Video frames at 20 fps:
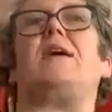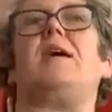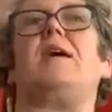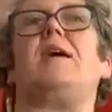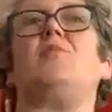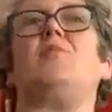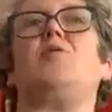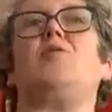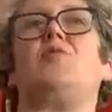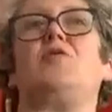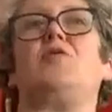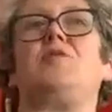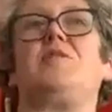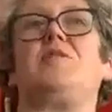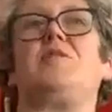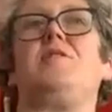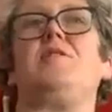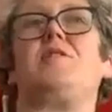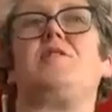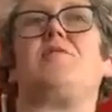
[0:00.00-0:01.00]
and we're
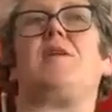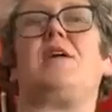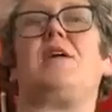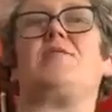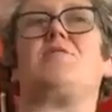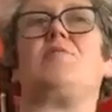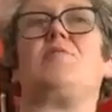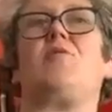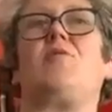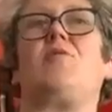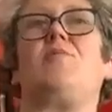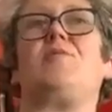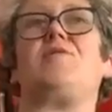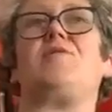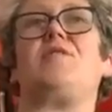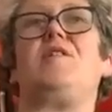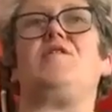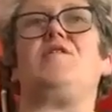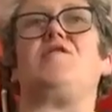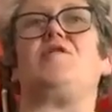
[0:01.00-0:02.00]
wanting to create some
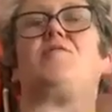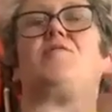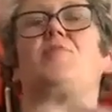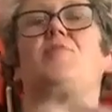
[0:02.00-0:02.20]
conversations.